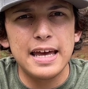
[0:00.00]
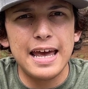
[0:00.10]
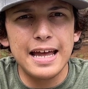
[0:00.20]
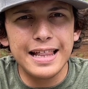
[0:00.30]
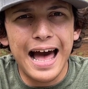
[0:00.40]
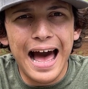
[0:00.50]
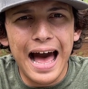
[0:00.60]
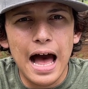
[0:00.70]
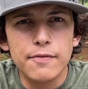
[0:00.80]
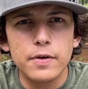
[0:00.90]
in the
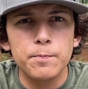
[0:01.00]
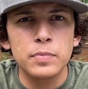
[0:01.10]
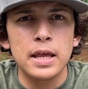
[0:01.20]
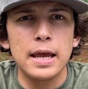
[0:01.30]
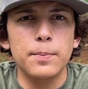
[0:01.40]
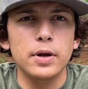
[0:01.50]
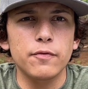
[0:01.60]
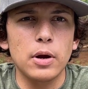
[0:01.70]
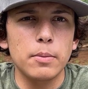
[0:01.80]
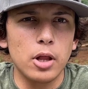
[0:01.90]
hive, and put a
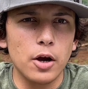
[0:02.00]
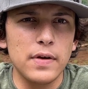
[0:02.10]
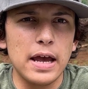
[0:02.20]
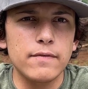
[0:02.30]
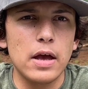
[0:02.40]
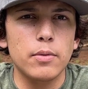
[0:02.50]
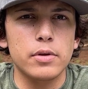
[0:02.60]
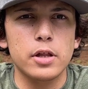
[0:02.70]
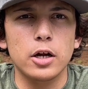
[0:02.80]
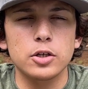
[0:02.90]
frame of larvae and they will
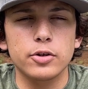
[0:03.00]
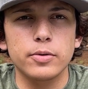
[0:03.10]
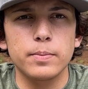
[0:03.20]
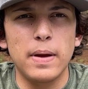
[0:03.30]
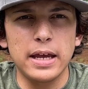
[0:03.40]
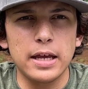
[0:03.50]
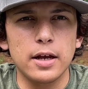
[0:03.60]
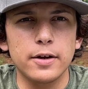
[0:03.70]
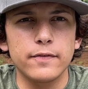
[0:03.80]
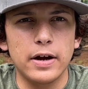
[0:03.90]
start
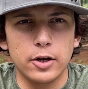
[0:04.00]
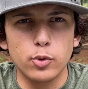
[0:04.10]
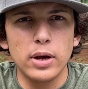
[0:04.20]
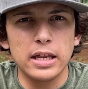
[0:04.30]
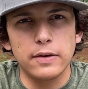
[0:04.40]
making their queen.